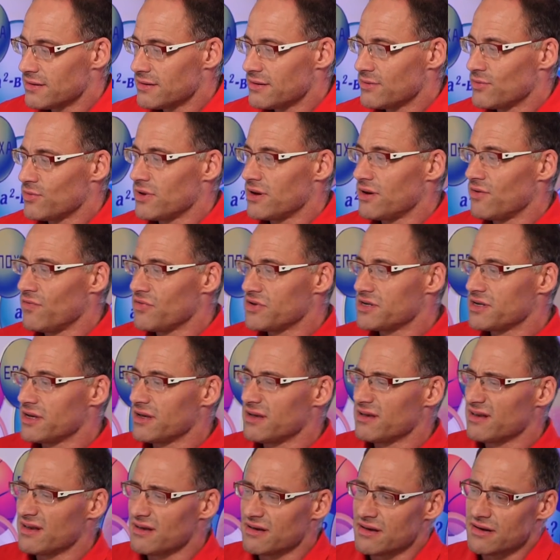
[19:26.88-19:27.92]
Well,
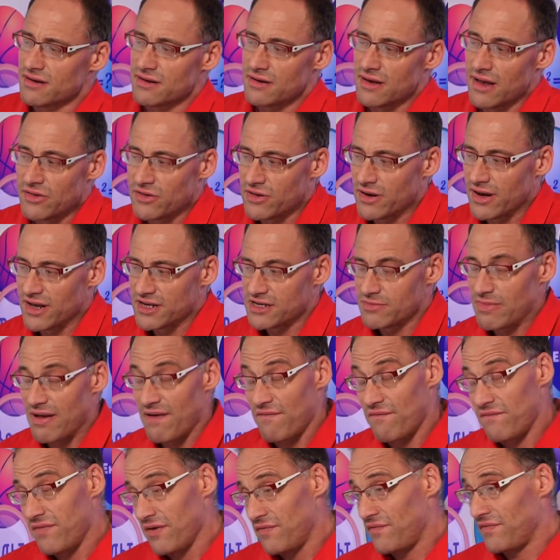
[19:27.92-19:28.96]
obviously, London has about
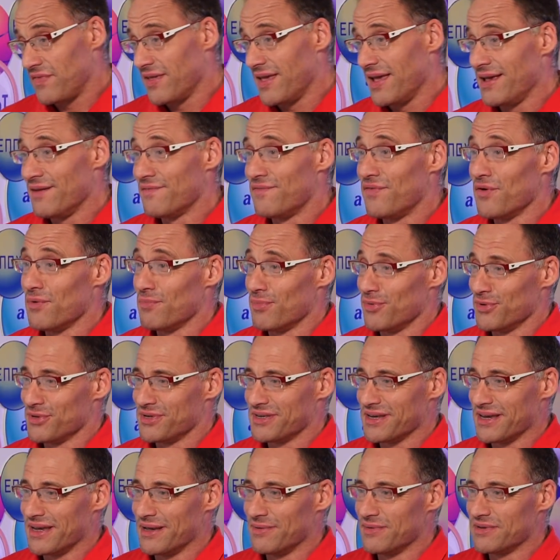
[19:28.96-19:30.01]
15 football
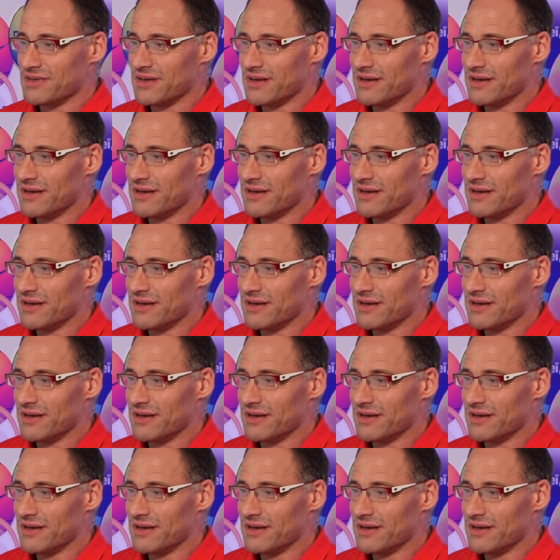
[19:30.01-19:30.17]
teams.